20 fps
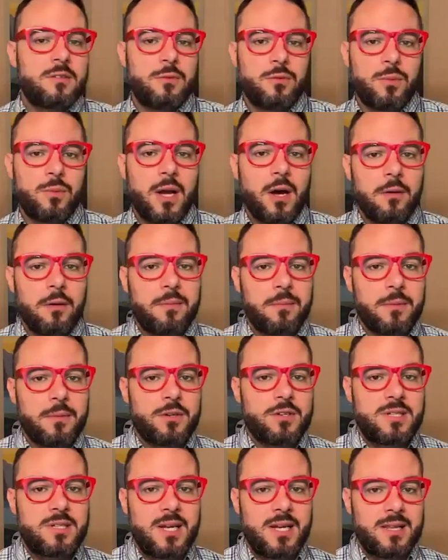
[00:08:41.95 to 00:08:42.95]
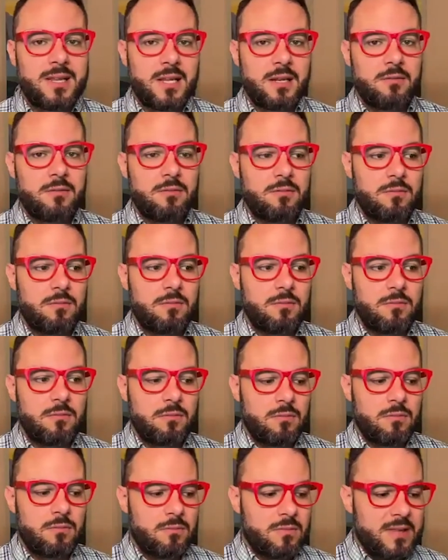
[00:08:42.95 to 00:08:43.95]
we help them understand that
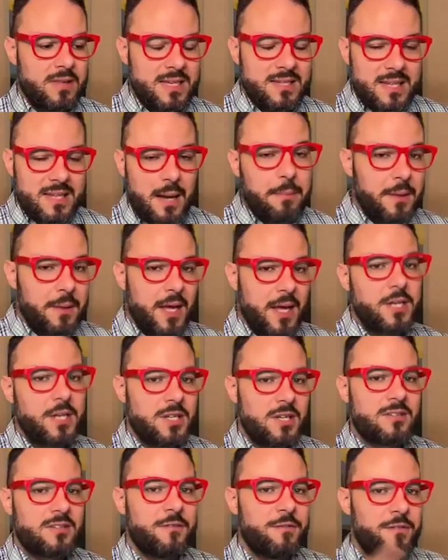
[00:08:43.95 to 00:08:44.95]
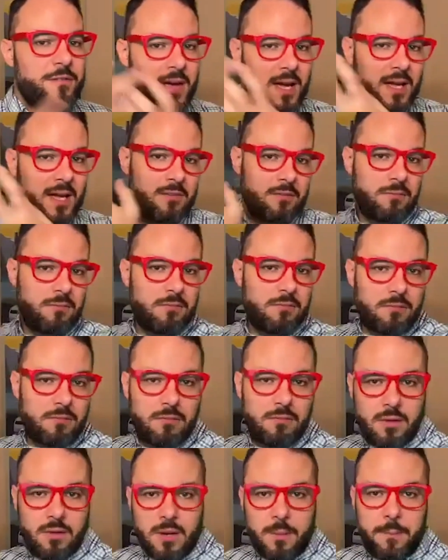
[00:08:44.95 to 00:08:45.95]
this application doesn't fit
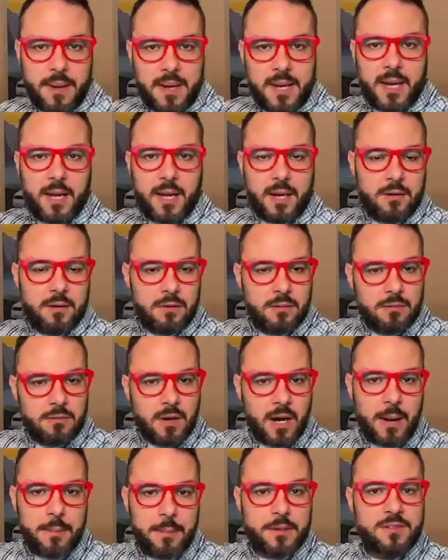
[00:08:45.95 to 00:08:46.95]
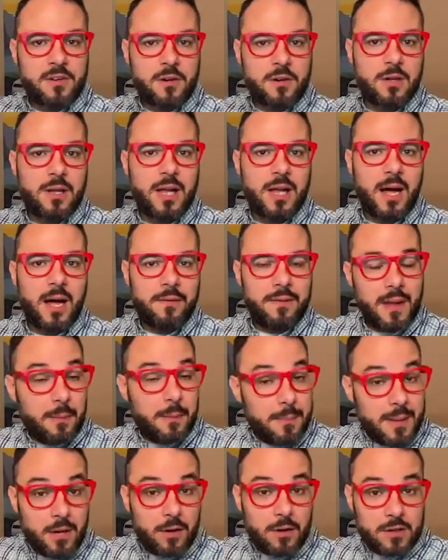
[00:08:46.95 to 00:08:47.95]
in a big hyperscale cloud. That
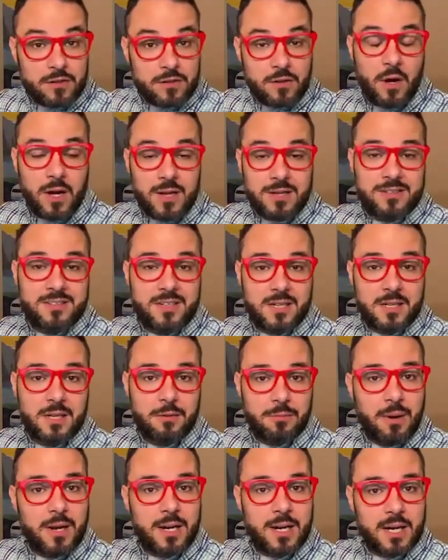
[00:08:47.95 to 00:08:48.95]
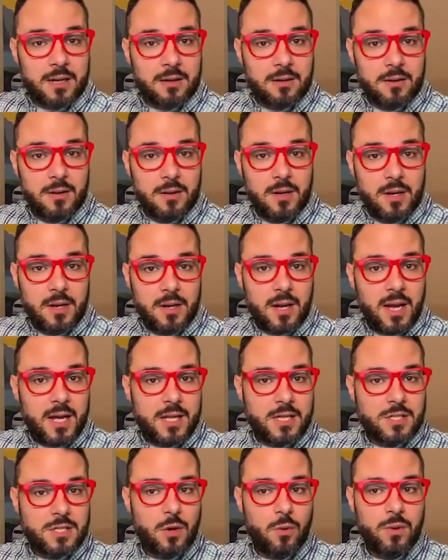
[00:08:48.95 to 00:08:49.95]
meter is constantly running.
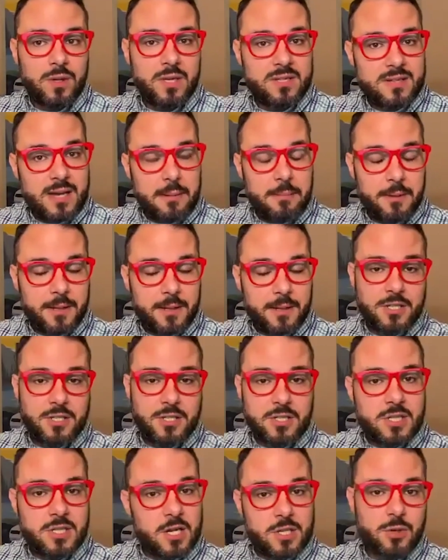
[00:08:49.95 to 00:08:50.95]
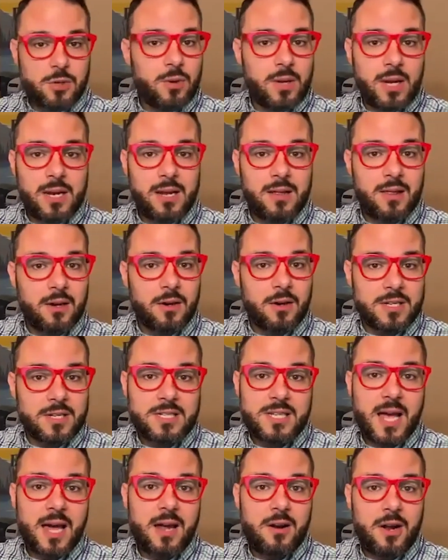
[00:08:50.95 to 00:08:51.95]
And so when this application is not doing anything on a
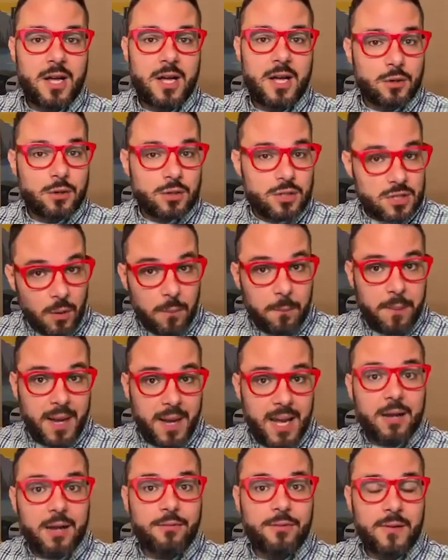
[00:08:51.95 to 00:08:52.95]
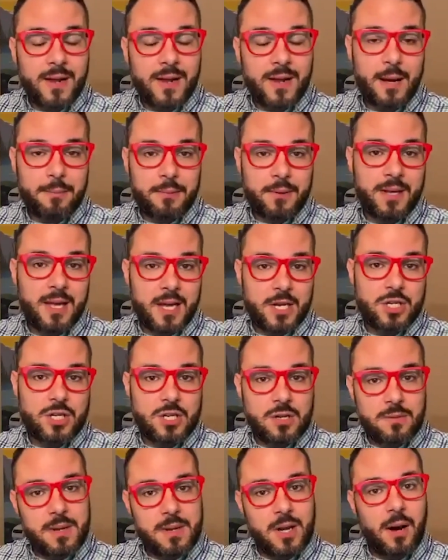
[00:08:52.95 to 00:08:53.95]
Saturday, you're still paying for that
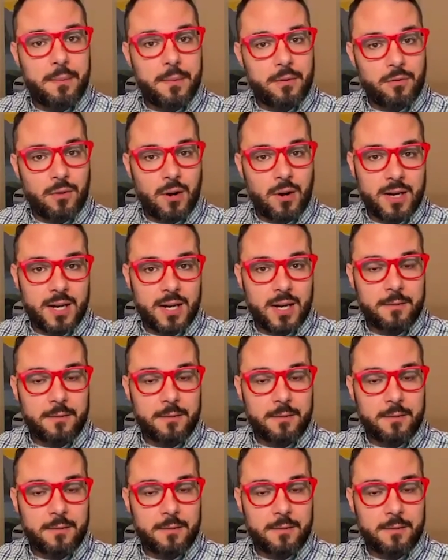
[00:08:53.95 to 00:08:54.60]
application to be up and running.